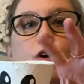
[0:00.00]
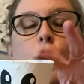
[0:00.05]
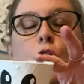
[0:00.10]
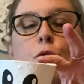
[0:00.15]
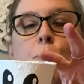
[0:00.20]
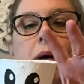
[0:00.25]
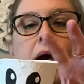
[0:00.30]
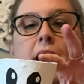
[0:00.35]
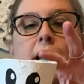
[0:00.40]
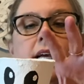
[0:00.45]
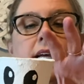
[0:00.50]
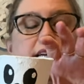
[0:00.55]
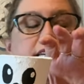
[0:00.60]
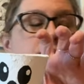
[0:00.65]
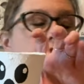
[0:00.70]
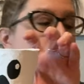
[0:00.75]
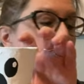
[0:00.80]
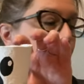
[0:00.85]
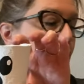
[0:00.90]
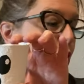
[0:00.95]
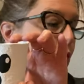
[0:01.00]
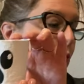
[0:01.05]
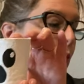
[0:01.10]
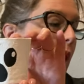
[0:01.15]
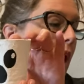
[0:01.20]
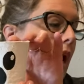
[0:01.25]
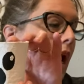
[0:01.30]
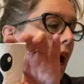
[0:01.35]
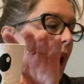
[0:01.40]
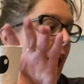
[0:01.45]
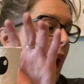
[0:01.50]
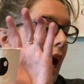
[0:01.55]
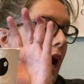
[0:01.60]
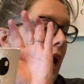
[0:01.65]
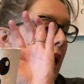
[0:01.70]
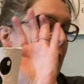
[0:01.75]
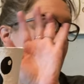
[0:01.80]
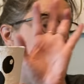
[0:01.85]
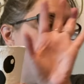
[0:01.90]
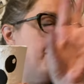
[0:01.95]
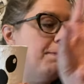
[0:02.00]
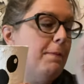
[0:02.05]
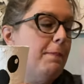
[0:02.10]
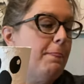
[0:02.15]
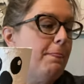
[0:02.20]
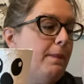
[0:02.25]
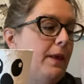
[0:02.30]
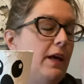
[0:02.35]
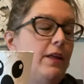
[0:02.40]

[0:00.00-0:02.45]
go back and do um,